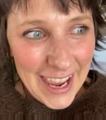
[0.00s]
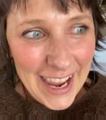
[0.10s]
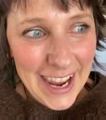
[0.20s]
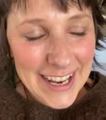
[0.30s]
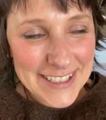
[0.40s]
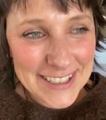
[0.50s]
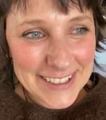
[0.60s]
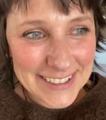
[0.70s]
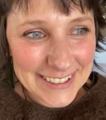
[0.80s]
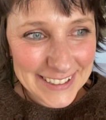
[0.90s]
And
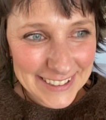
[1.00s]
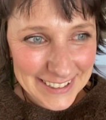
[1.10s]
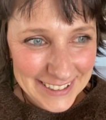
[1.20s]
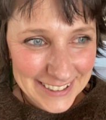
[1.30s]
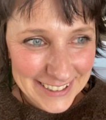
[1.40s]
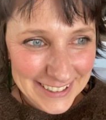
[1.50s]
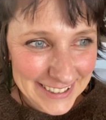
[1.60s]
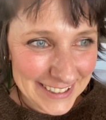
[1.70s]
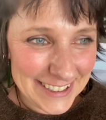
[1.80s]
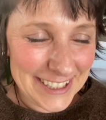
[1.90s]

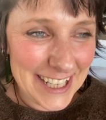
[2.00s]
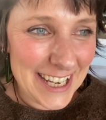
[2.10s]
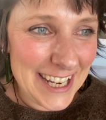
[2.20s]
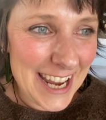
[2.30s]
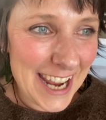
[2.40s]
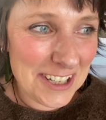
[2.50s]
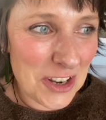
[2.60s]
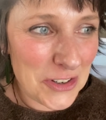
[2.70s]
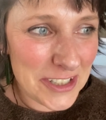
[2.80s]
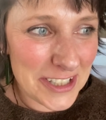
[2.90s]
she had
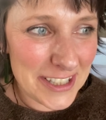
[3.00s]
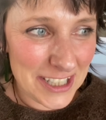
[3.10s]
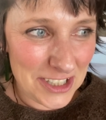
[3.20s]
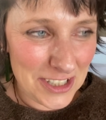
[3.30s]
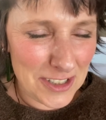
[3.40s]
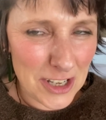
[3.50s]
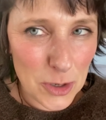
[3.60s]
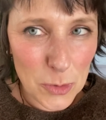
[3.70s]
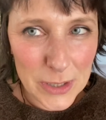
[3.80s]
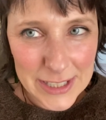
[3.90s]
noticed that she's like
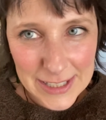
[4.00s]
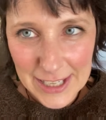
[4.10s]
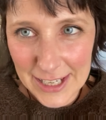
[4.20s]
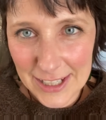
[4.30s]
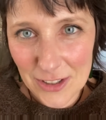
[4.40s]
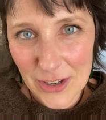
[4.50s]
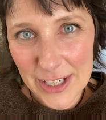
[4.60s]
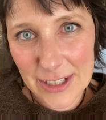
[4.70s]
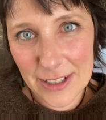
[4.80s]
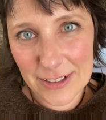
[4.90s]
always seeing
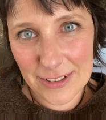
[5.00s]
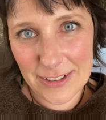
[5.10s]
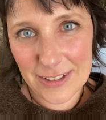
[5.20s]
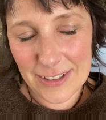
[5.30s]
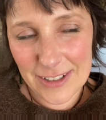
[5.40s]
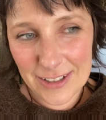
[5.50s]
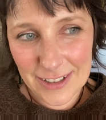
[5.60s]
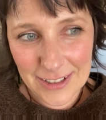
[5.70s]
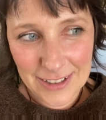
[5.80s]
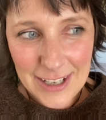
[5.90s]
like
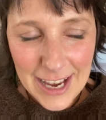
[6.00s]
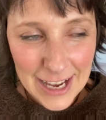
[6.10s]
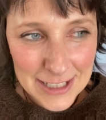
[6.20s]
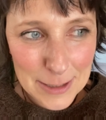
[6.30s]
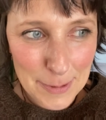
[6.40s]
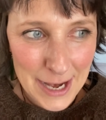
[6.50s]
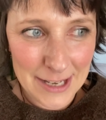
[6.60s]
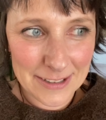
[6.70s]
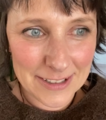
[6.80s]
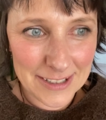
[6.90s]

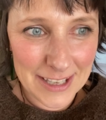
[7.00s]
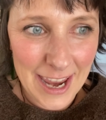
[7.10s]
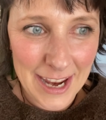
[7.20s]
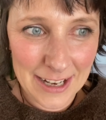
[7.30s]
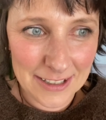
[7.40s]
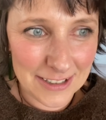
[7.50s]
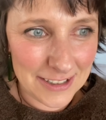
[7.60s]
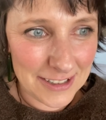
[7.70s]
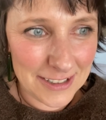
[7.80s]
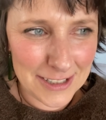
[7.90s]
underpants and
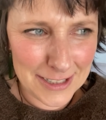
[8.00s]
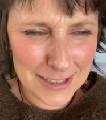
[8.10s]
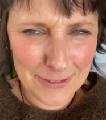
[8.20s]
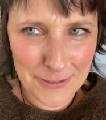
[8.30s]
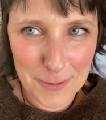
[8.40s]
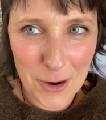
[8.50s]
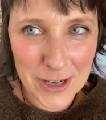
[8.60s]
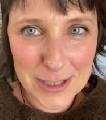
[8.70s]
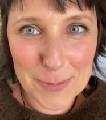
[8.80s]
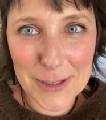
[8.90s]
just different
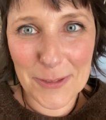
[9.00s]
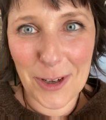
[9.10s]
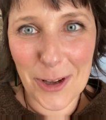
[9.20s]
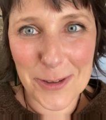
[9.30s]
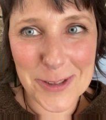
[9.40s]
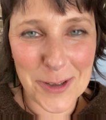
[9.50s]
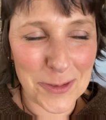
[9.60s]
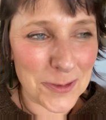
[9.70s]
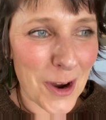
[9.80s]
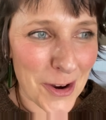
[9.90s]
items of clothes on
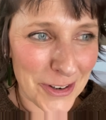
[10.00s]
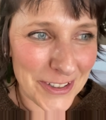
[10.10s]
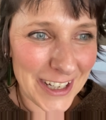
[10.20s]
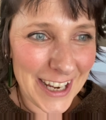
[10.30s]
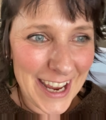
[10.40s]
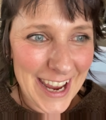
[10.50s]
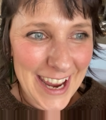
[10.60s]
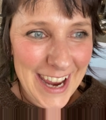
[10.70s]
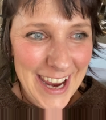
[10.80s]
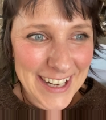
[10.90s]
the road.
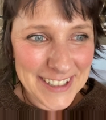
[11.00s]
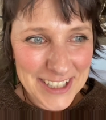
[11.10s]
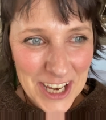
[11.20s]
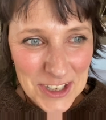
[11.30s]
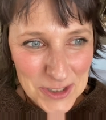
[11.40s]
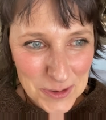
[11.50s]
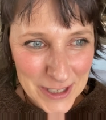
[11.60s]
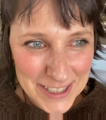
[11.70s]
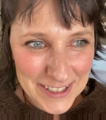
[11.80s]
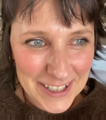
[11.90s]
And she's
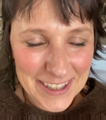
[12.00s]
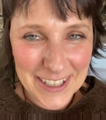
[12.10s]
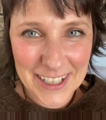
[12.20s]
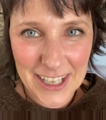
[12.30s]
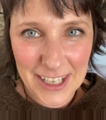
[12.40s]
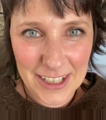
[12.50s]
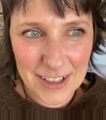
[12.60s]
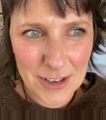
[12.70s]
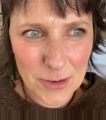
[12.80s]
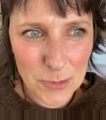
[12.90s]
always like
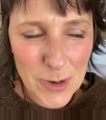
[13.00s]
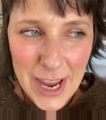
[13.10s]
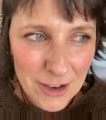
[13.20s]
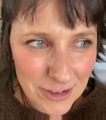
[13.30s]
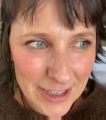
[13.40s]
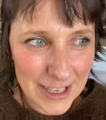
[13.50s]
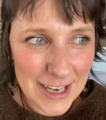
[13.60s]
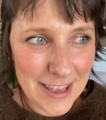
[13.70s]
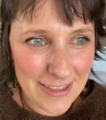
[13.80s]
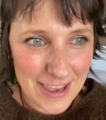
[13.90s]
thinking, well, how did they
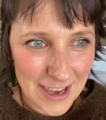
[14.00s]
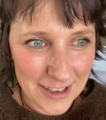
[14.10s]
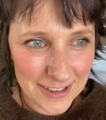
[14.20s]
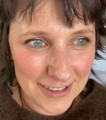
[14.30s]
get there?